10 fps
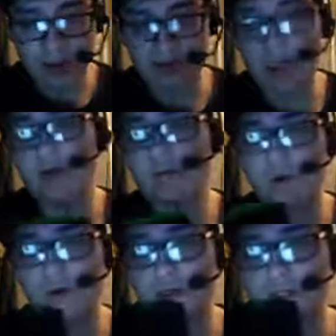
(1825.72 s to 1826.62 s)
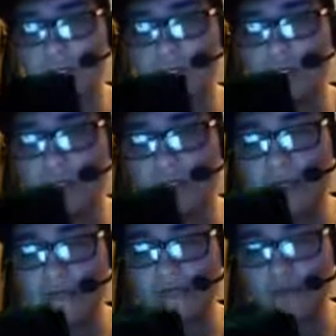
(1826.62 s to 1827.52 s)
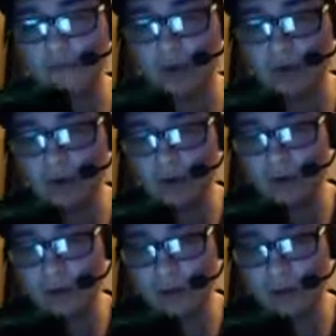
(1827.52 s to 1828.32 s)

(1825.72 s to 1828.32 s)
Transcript: Like a Time Lord, you would have to run.